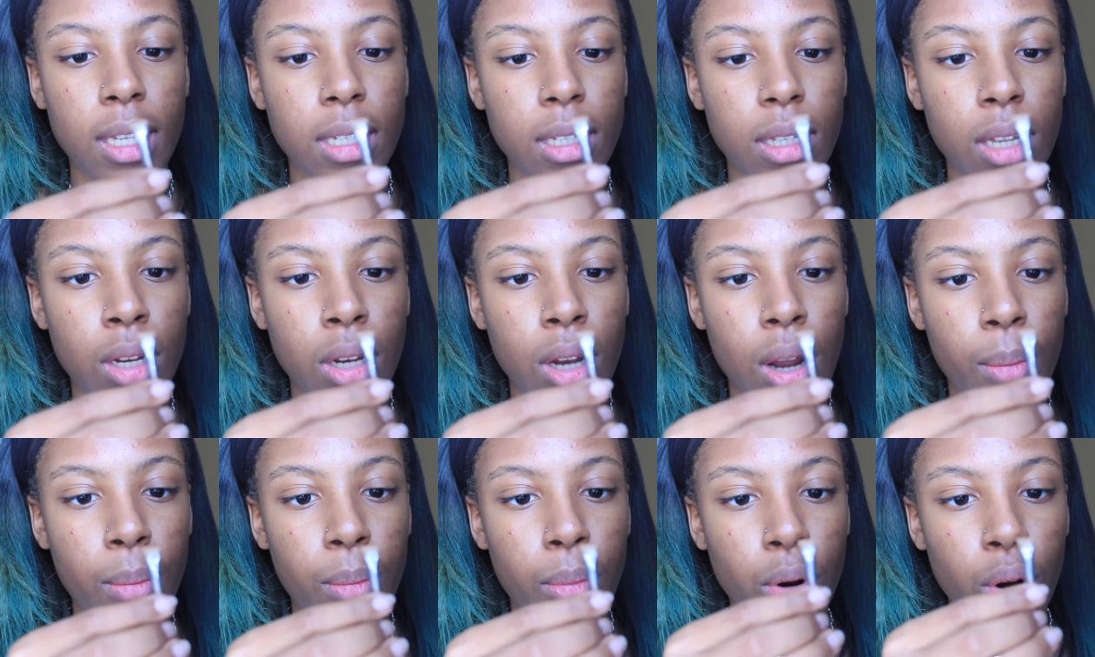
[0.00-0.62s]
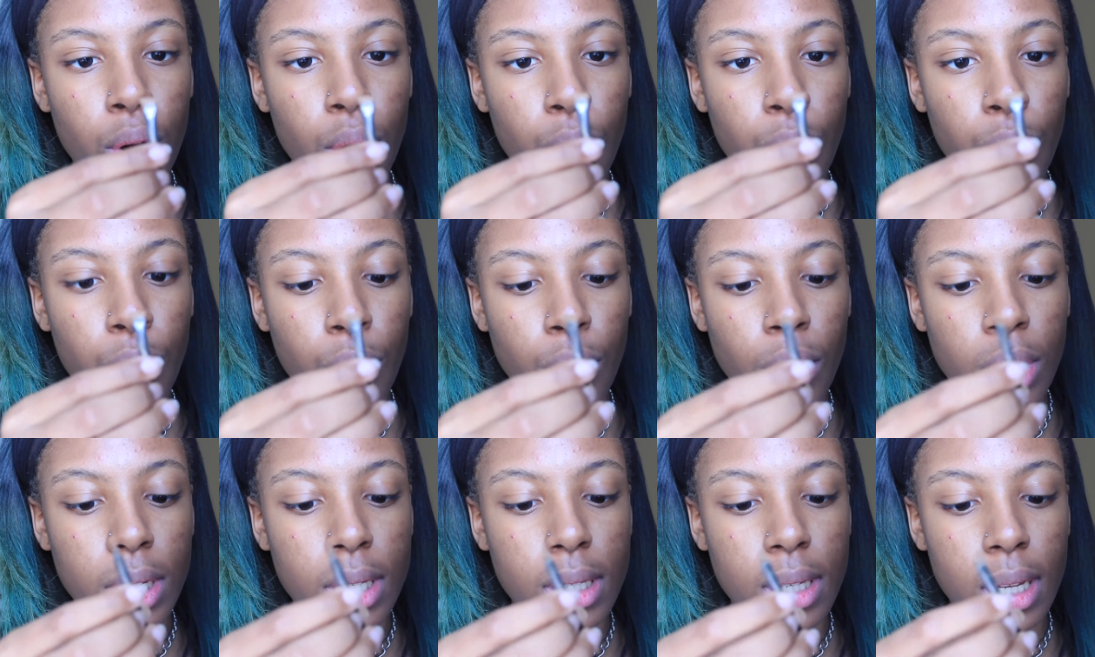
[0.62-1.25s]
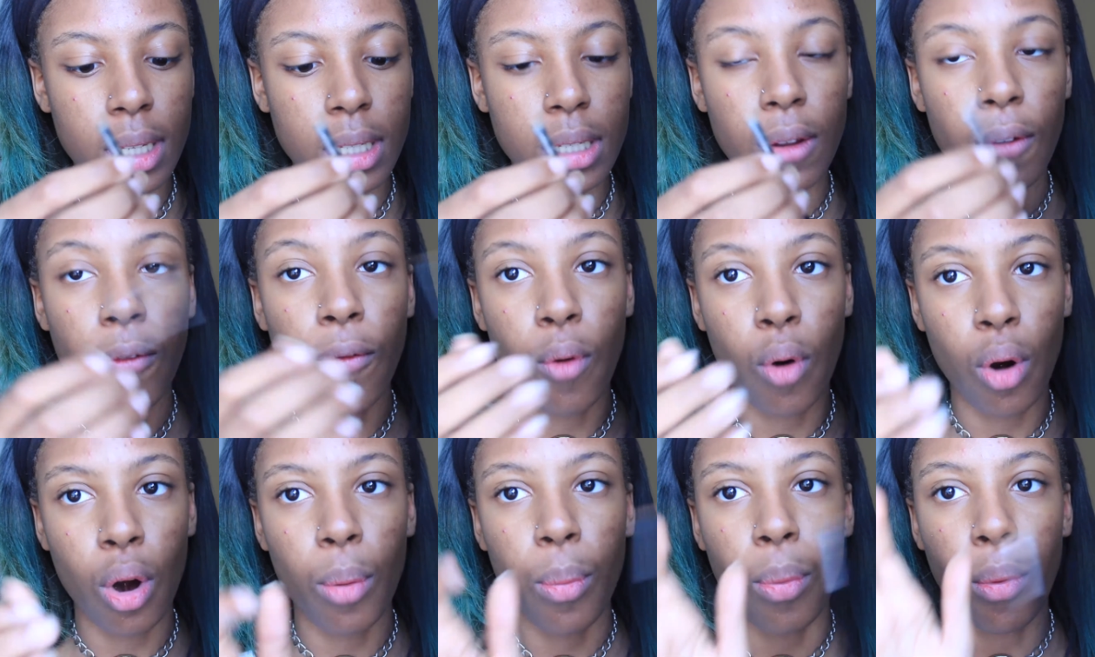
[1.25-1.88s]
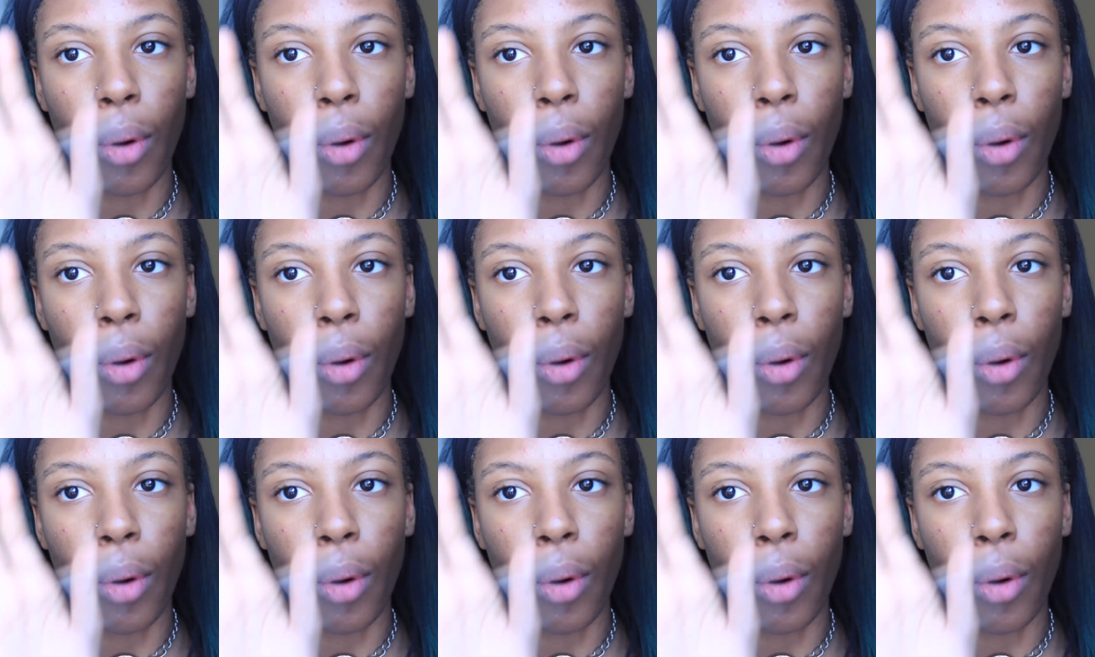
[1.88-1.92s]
the number 3604